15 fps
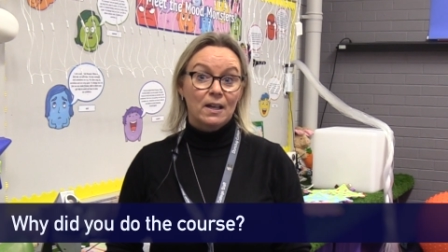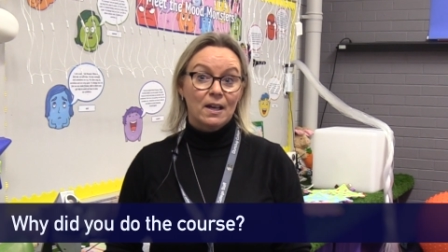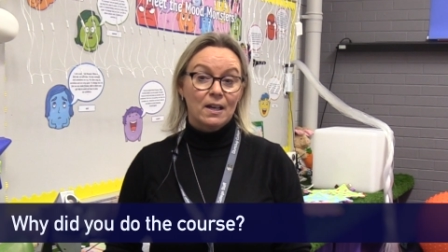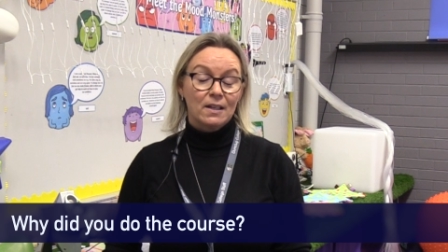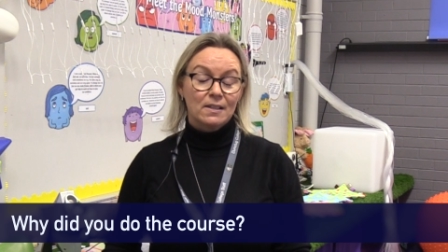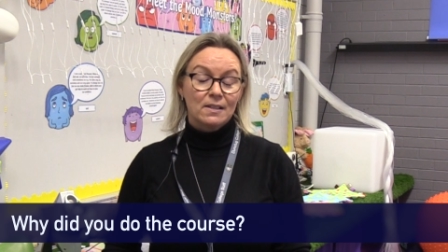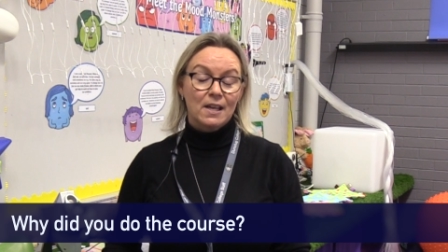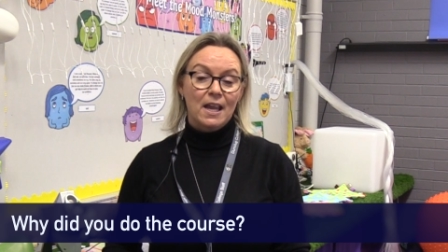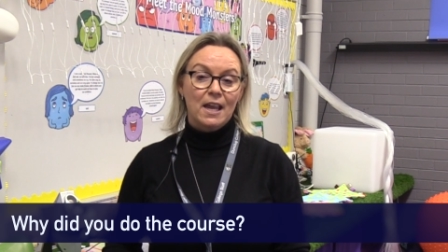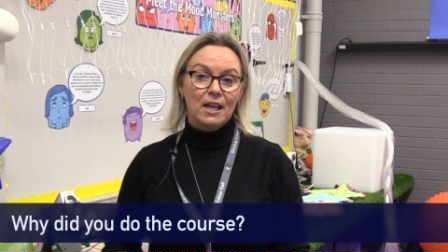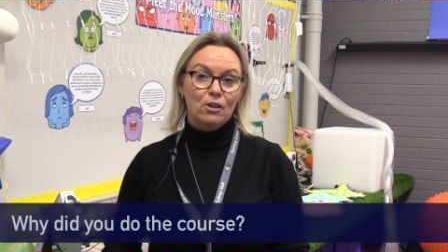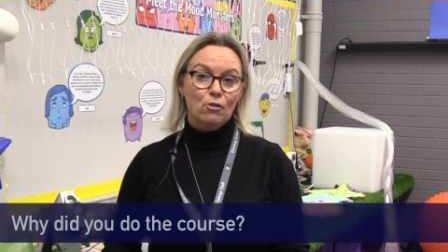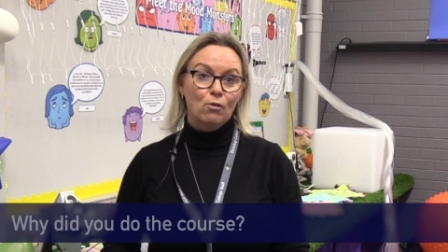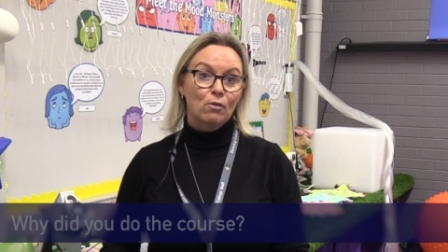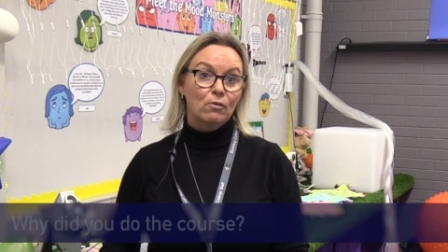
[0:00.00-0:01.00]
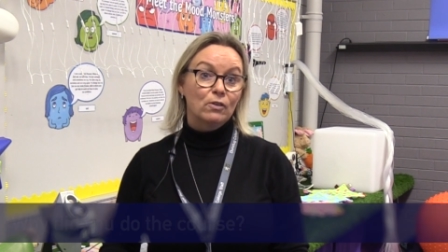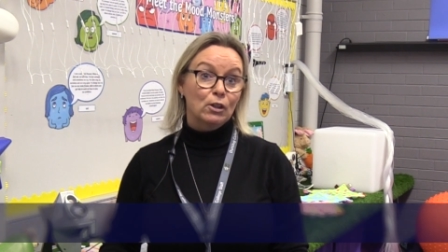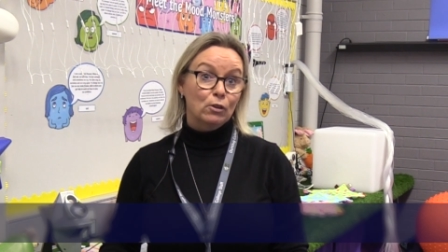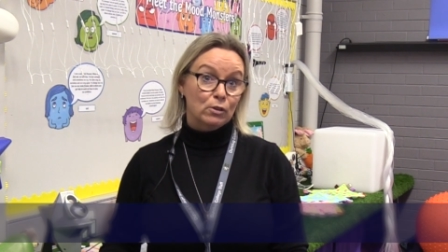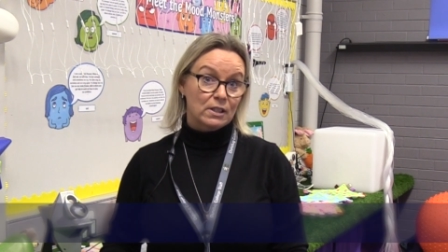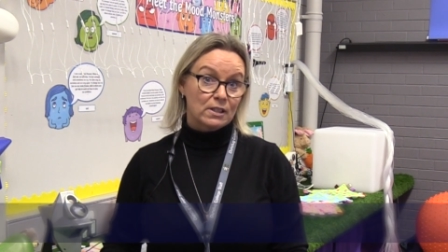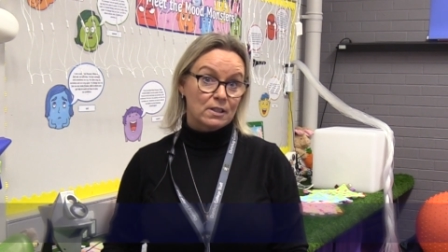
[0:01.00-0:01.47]
as head of the
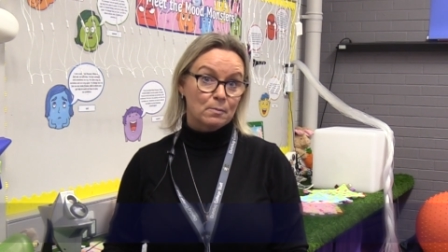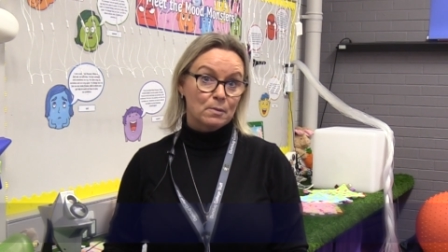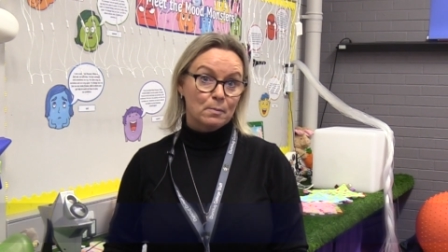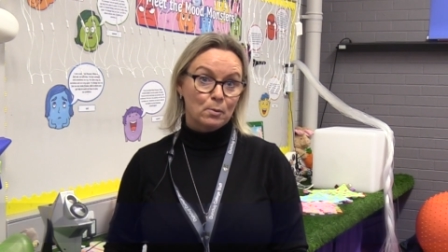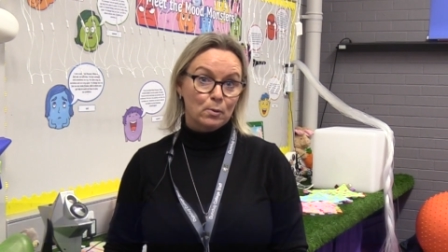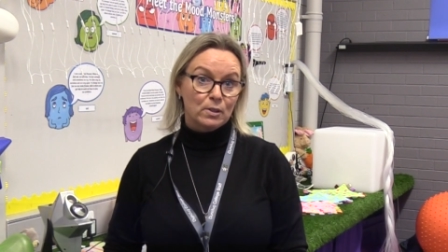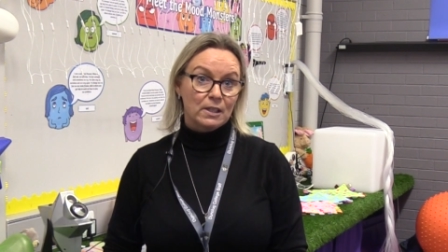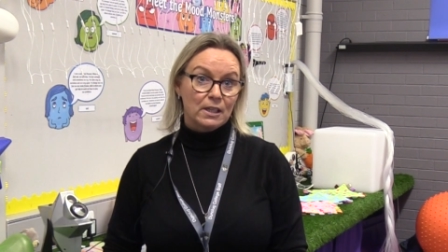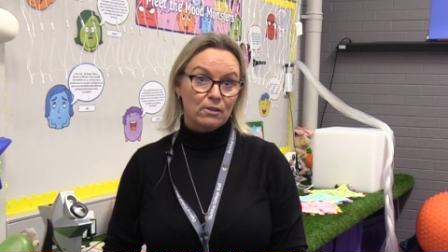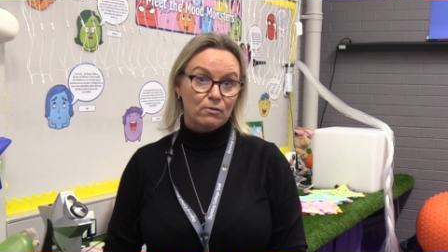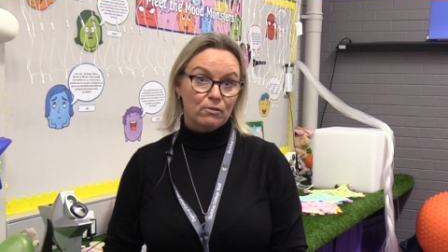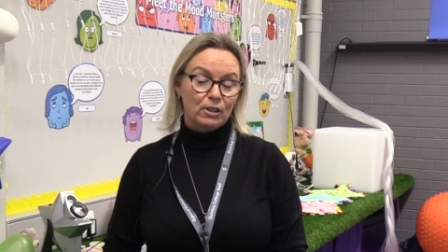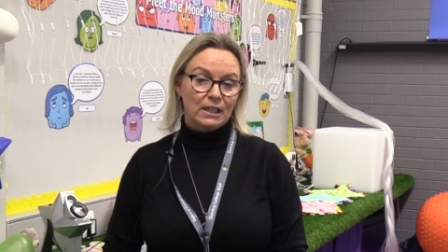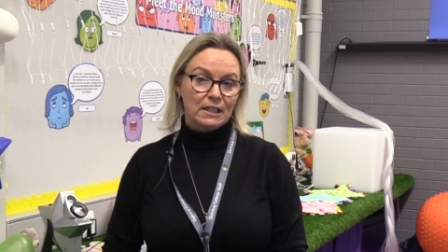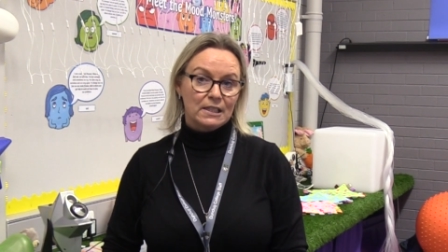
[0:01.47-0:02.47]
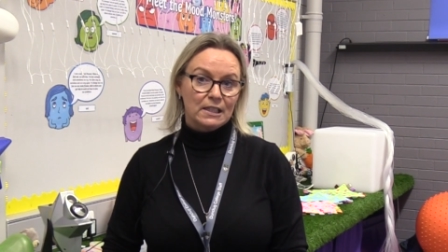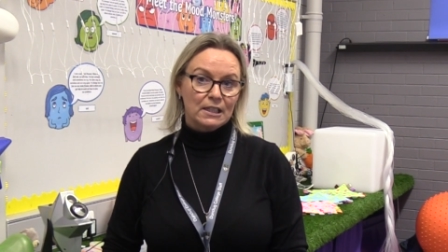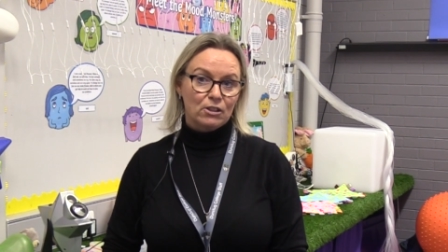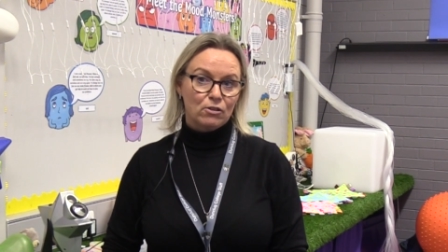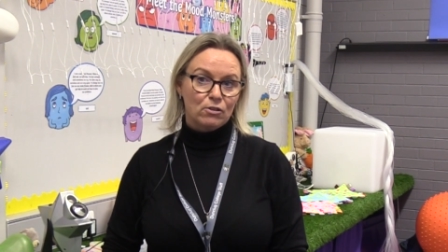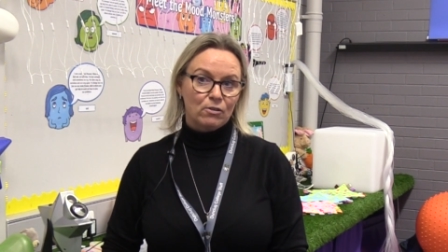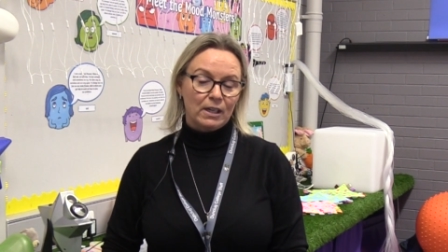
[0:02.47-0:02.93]
Autism Support Centre for Key
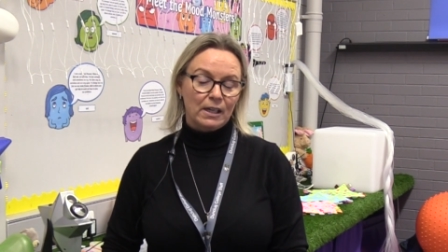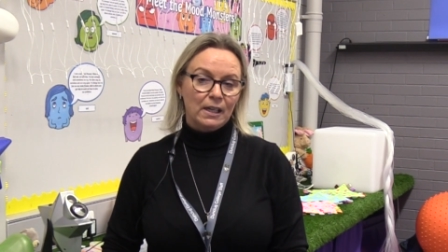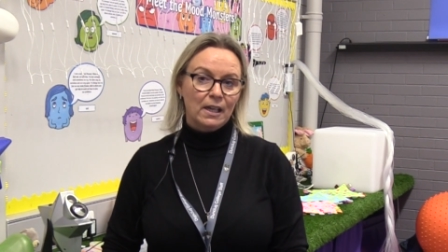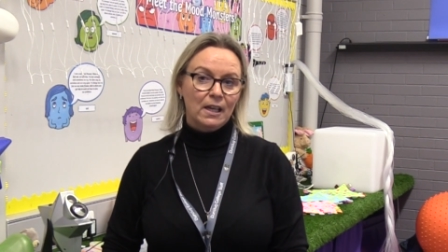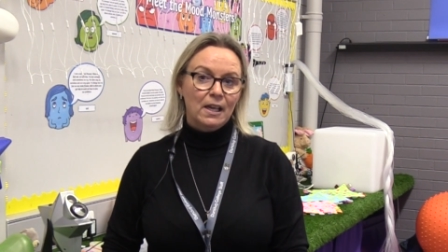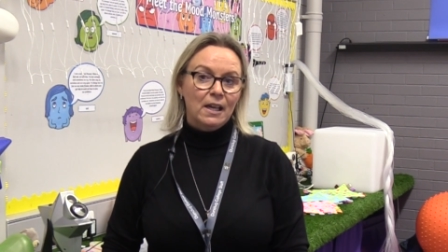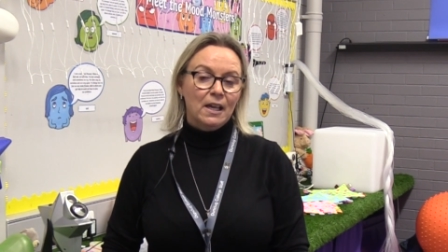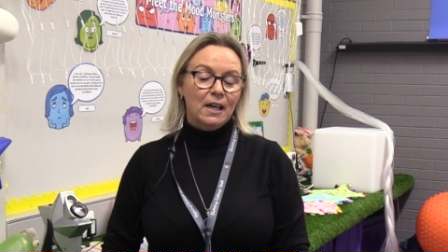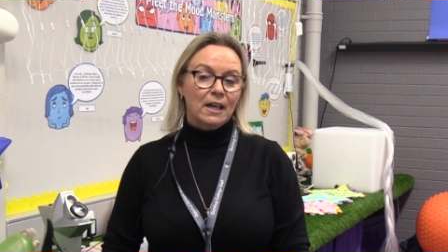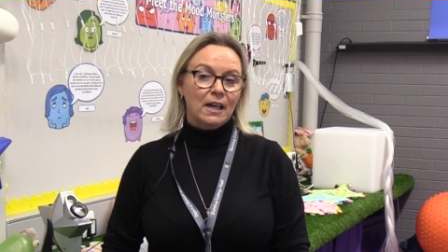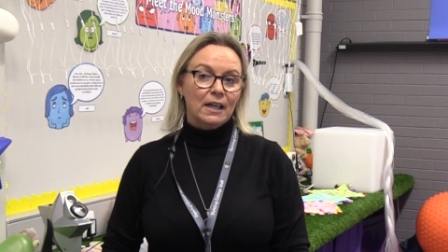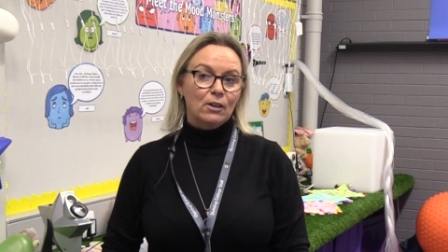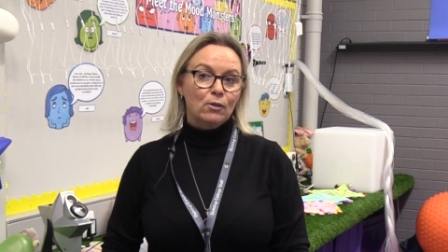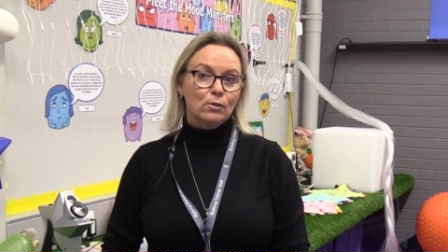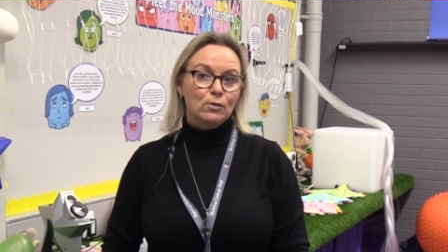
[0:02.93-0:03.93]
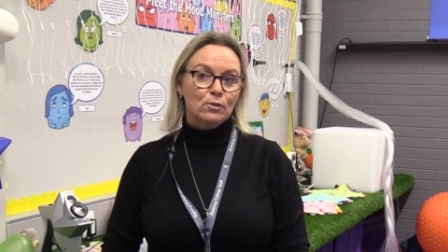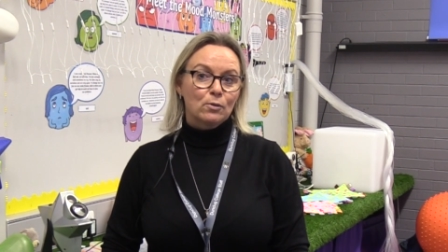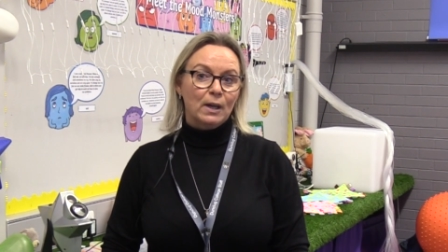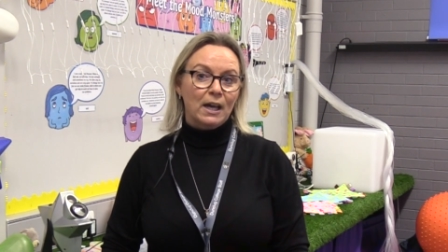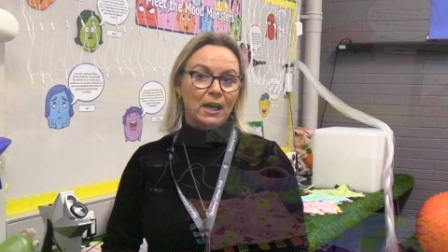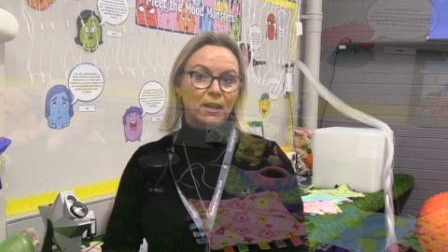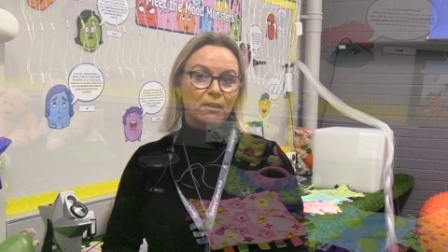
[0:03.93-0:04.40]
Stage 3. I
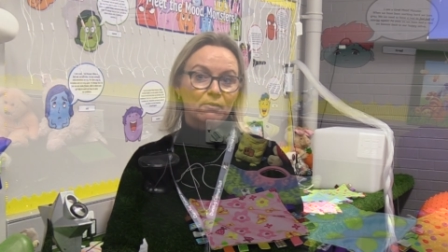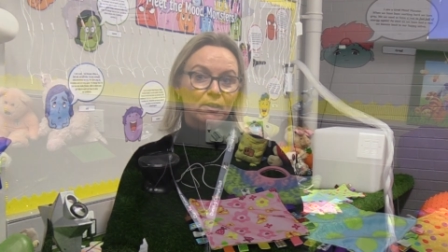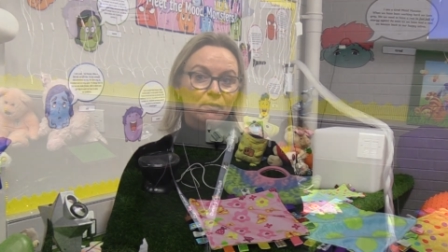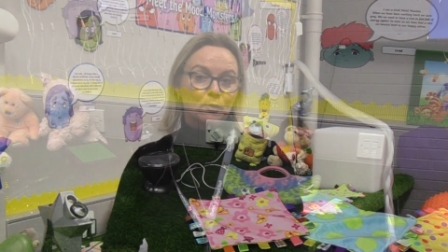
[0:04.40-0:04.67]
also have a